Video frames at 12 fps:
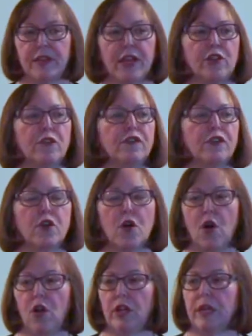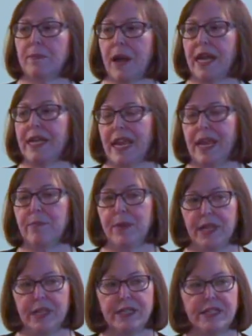thank you for calling my name
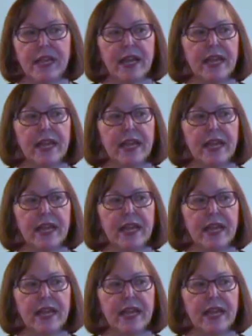is